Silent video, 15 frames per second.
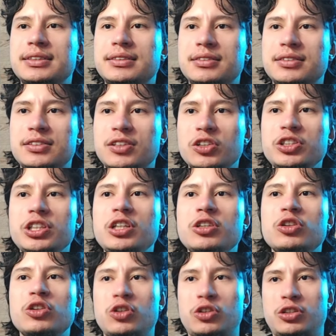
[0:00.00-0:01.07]
Does he
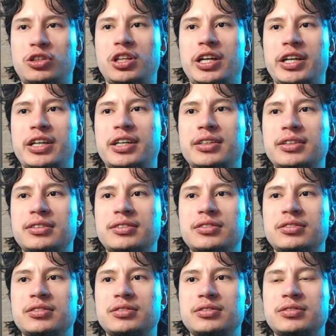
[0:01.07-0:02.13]
look like
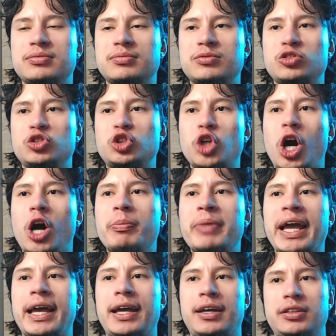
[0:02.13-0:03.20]
Tom
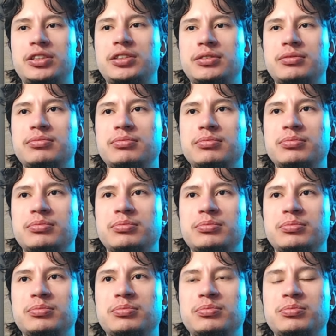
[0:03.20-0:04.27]
Hanks
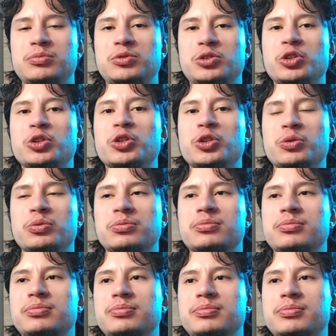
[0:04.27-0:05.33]
to you?
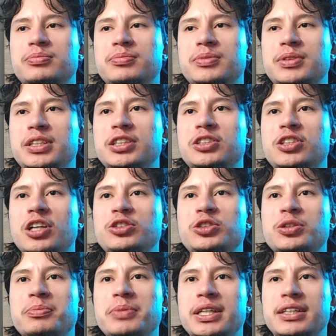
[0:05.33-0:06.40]
He does to
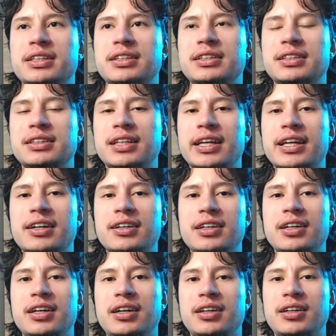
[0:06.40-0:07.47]
me, like a,
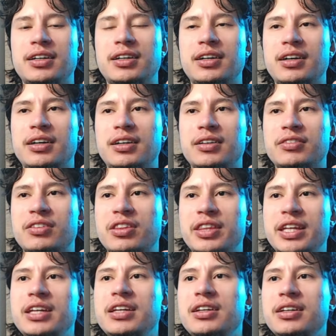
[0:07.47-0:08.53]
a, a
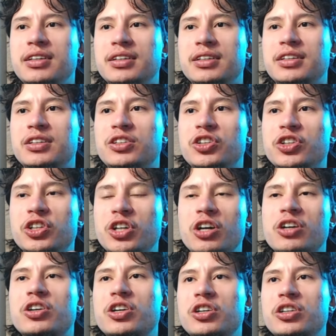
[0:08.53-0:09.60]
thin,
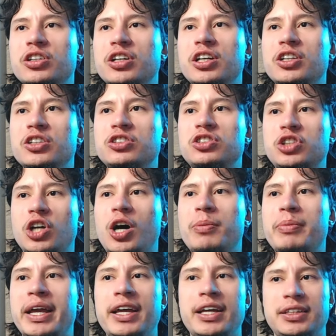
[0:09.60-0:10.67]
younger Tom
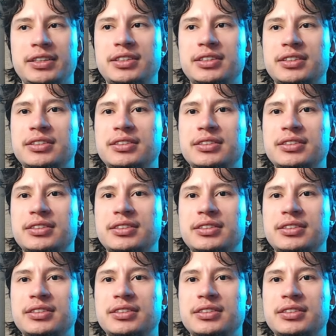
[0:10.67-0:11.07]
Hanks.